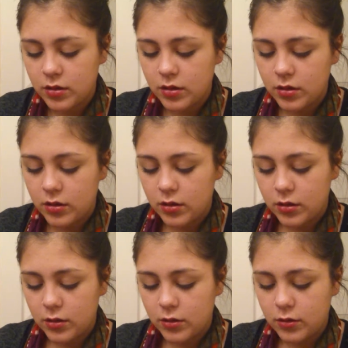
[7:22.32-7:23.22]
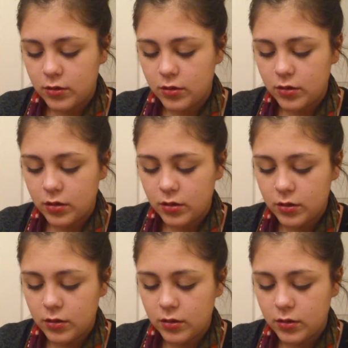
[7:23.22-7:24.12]

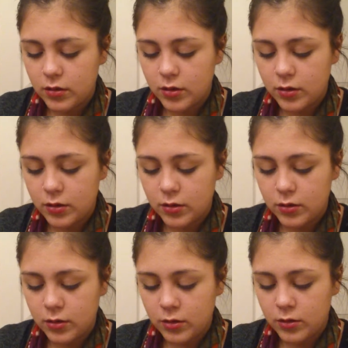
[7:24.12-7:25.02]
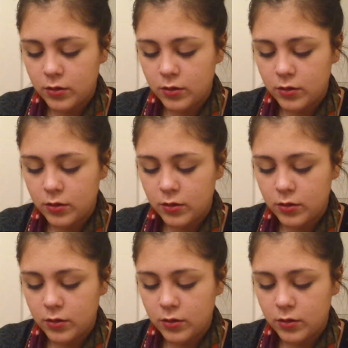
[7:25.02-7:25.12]
Nobody speaks.